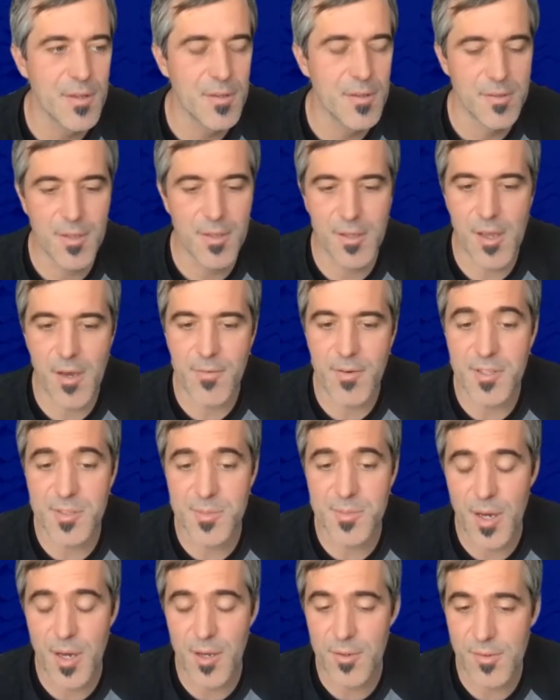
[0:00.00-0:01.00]
the governance
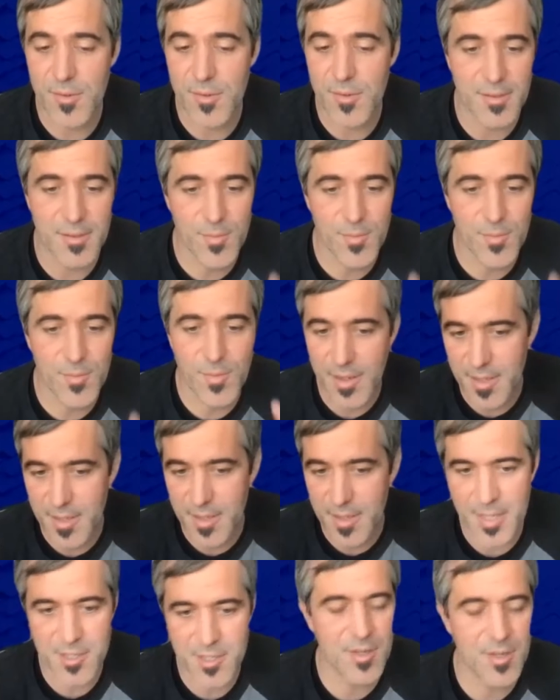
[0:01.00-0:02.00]
model, like the one on the
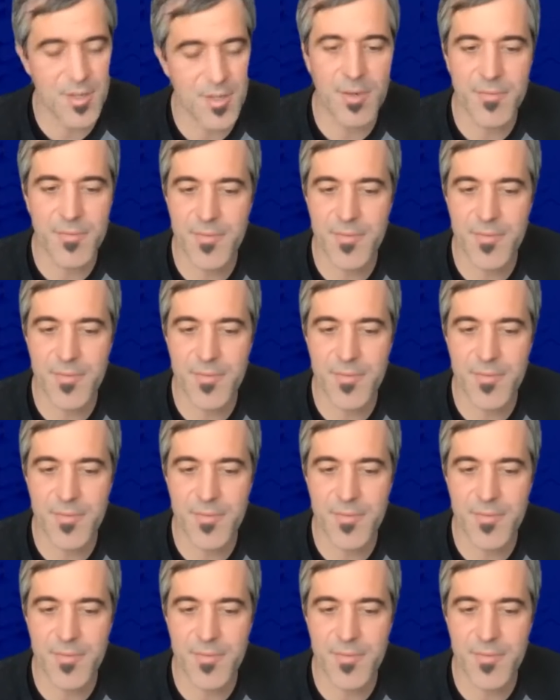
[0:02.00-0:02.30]
Apache Software